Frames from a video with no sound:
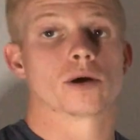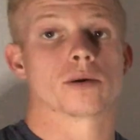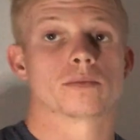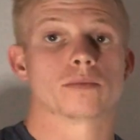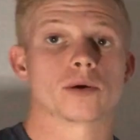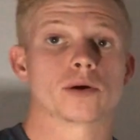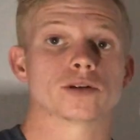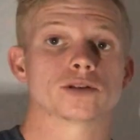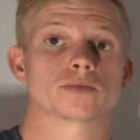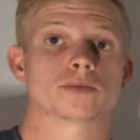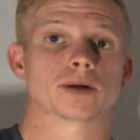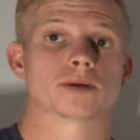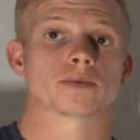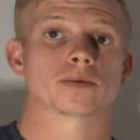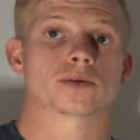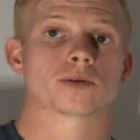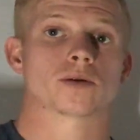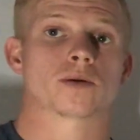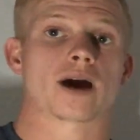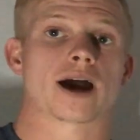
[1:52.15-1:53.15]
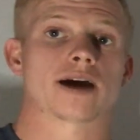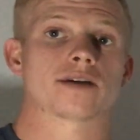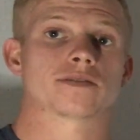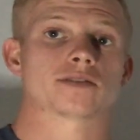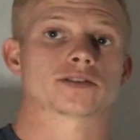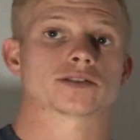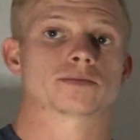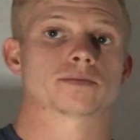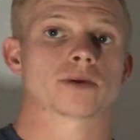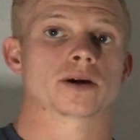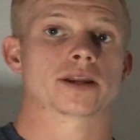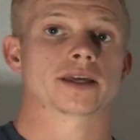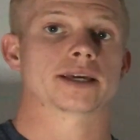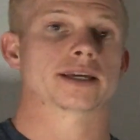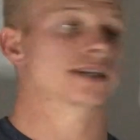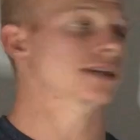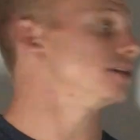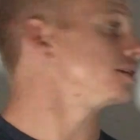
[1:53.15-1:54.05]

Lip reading: Most people don't have this money.